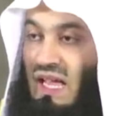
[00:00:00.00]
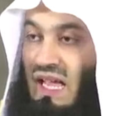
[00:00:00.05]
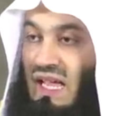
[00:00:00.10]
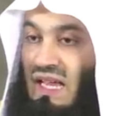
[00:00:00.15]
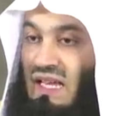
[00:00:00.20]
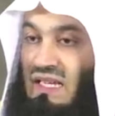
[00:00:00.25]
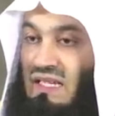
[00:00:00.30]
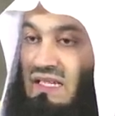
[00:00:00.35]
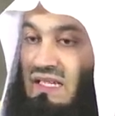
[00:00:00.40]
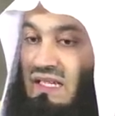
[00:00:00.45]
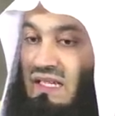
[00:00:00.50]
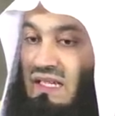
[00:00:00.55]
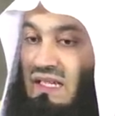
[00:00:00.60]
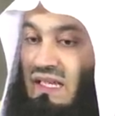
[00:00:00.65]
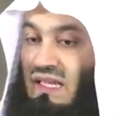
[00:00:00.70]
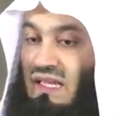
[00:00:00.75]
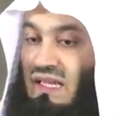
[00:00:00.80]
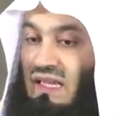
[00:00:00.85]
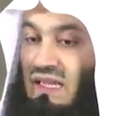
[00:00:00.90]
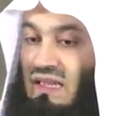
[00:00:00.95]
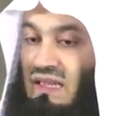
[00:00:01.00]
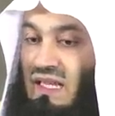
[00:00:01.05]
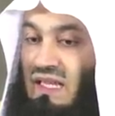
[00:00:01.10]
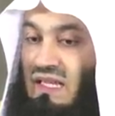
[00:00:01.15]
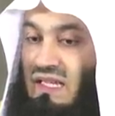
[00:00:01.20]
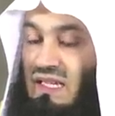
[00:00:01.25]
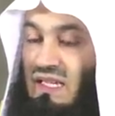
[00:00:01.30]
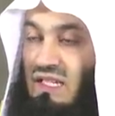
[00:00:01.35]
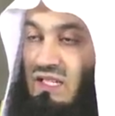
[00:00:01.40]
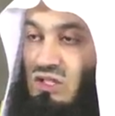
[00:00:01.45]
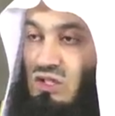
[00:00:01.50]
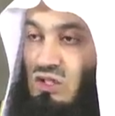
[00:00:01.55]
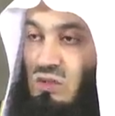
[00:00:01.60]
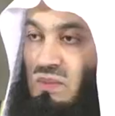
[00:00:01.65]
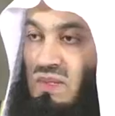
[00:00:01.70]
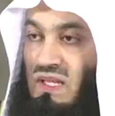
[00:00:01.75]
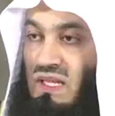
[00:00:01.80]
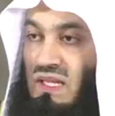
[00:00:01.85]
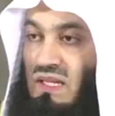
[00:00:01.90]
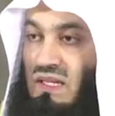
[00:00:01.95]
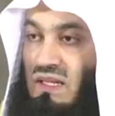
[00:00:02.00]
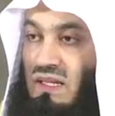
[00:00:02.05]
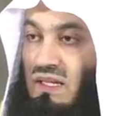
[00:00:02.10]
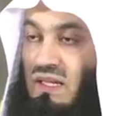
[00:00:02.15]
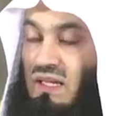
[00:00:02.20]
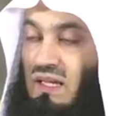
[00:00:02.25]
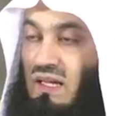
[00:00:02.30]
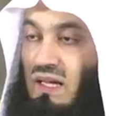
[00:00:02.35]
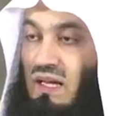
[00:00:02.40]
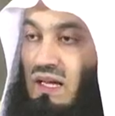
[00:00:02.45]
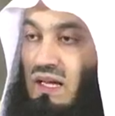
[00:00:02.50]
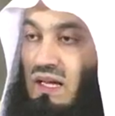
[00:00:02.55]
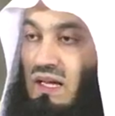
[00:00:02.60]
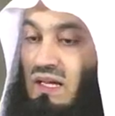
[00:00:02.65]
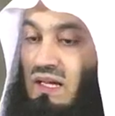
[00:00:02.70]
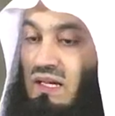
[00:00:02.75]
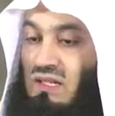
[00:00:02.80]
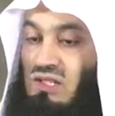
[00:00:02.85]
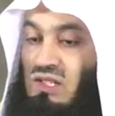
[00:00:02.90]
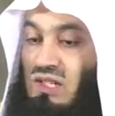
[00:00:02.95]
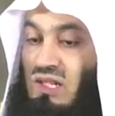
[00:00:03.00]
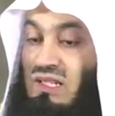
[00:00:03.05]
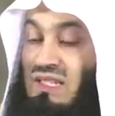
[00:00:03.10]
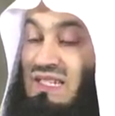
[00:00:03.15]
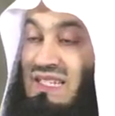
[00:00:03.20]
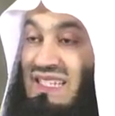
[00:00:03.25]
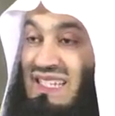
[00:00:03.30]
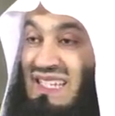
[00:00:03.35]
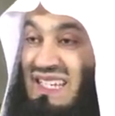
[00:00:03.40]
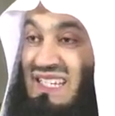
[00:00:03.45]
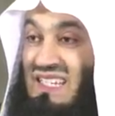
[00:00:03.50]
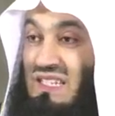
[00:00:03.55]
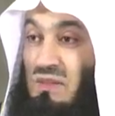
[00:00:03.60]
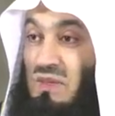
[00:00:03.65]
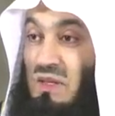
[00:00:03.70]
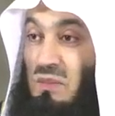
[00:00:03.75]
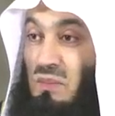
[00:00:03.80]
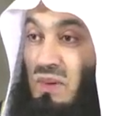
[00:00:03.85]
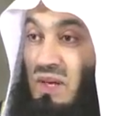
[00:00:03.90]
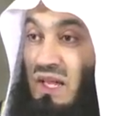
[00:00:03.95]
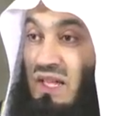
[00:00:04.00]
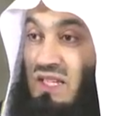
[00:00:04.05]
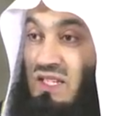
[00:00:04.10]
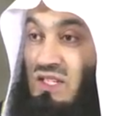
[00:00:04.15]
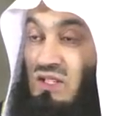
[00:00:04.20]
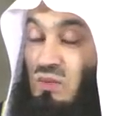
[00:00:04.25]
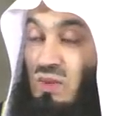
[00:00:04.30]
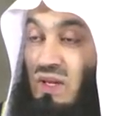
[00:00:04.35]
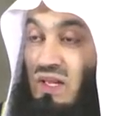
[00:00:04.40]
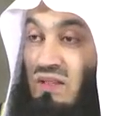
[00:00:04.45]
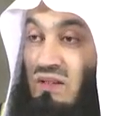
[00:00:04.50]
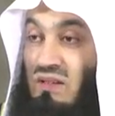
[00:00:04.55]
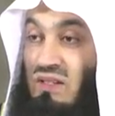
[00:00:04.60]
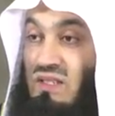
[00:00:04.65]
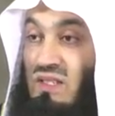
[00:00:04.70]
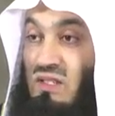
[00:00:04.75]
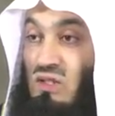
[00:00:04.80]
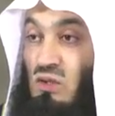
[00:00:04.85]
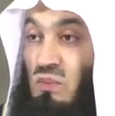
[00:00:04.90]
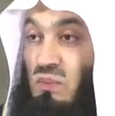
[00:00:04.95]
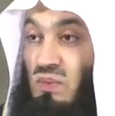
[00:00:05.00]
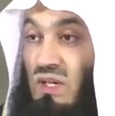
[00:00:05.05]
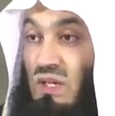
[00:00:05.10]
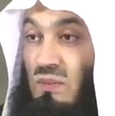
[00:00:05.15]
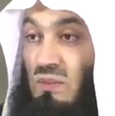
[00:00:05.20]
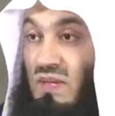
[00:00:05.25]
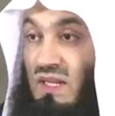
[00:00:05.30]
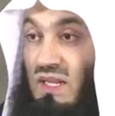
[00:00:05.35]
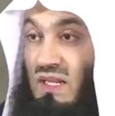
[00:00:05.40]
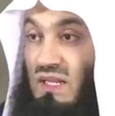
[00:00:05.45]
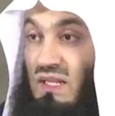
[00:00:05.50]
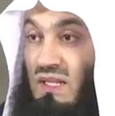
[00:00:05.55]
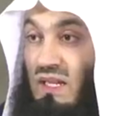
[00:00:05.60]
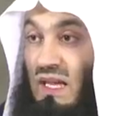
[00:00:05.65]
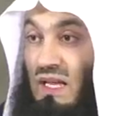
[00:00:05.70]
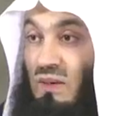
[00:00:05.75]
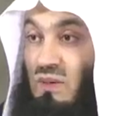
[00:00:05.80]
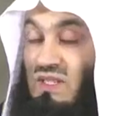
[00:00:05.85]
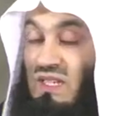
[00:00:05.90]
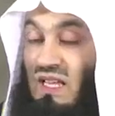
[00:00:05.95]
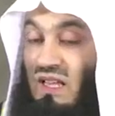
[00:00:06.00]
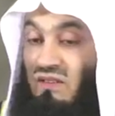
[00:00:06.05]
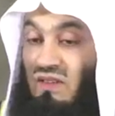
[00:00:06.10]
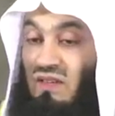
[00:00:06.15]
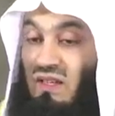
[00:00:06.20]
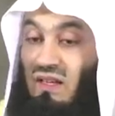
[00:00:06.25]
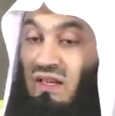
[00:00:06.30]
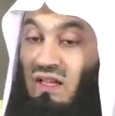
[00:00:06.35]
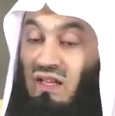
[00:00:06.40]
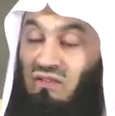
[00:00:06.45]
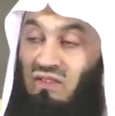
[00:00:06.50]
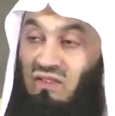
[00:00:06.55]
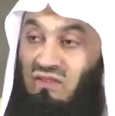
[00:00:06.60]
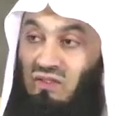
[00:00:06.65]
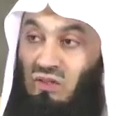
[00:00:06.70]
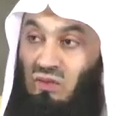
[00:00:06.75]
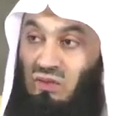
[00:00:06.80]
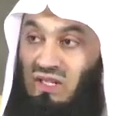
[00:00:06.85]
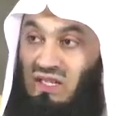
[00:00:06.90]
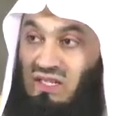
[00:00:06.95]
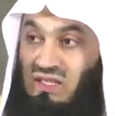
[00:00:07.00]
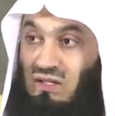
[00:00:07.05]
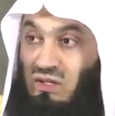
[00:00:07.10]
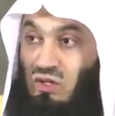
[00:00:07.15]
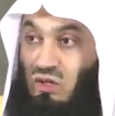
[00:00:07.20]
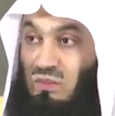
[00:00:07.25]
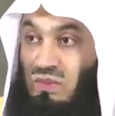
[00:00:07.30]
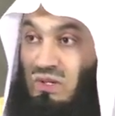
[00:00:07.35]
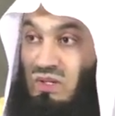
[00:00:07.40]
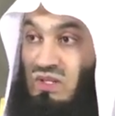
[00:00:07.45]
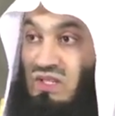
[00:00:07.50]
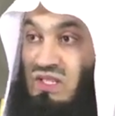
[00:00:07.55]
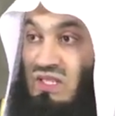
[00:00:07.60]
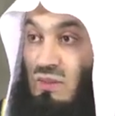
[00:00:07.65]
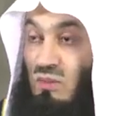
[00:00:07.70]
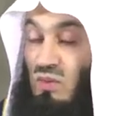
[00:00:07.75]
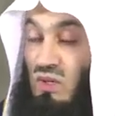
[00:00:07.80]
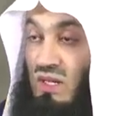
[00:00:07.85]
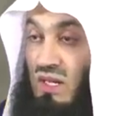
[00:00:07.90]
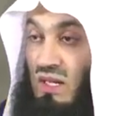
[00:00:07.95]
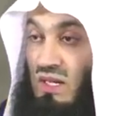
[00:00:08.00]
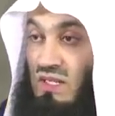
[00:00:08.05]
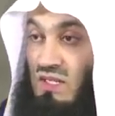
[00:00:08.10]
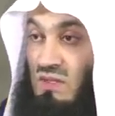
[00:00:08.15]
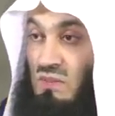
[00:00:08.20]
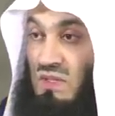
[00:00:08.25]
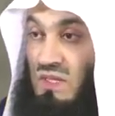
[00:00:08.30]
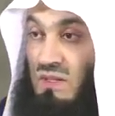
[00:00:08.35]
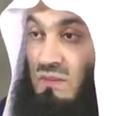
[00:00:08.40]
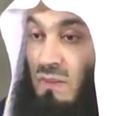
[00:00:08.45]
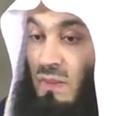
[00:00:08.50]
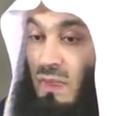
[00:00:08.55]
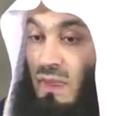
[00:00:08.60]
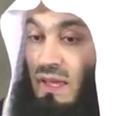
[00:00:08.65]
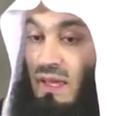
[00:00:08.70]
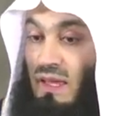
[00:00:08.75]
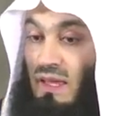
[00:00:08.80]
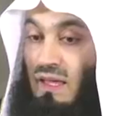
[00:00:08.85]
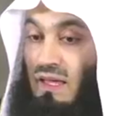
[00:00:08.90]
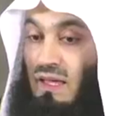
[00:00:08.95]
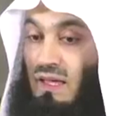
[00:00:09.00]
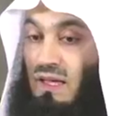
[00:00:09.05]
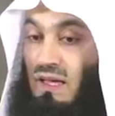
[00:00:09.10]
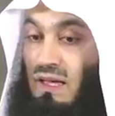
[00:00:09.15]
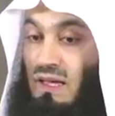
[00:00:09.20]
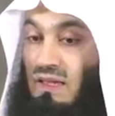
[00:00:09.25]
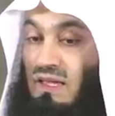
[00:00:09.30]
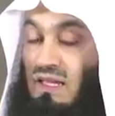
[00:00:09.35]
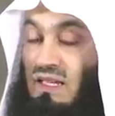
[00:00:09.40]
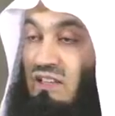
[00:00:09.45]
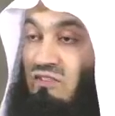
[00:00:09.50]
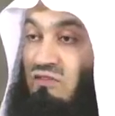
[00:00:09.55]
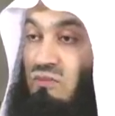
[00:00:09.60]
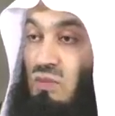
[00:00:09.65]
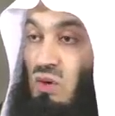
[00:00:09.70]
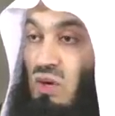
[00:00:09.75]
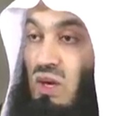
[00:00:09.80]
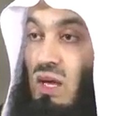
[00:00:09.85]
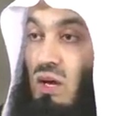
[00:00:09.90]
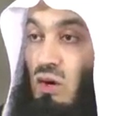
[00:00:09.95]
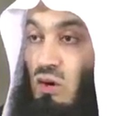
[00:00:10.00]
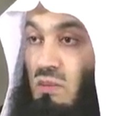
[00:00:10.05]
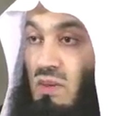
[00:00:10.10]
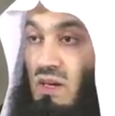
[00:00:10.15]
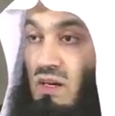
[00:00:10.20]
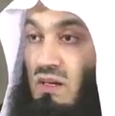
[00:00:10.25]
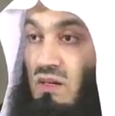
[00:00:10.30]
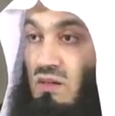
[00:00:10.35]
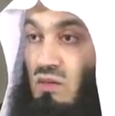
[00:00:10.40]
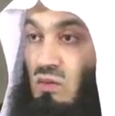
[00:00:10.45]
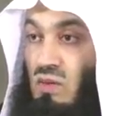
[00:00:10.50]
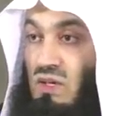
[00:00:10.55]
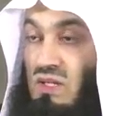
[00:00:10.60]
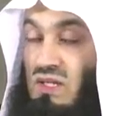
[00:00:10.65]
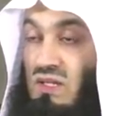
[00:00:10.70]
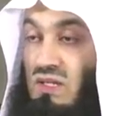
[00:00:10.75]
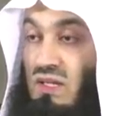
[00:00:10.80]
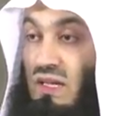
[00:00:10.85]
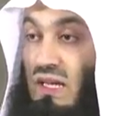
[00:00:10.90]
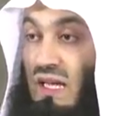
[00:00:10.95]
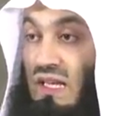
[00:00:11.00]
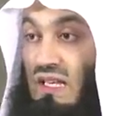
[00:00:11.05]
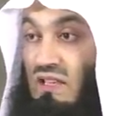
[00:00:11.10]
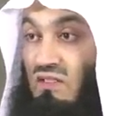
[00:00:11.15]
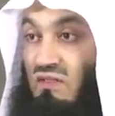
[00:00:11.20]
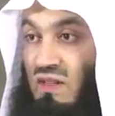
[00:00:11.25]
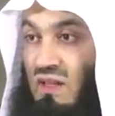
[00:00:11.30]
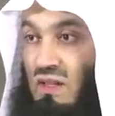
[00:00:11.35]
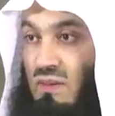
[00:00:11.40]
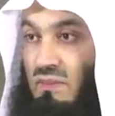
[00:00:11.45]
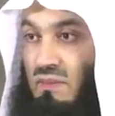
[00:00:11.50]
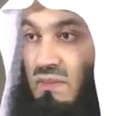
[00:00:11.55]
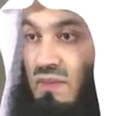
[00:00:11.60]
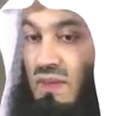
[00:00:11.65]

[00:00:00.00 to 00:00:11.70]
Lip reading: and there needs to be a certain system in place where there is a supreme leader. I was having a laugh a few days ago because someone asked me that if Mullah Omar was the Khalifa,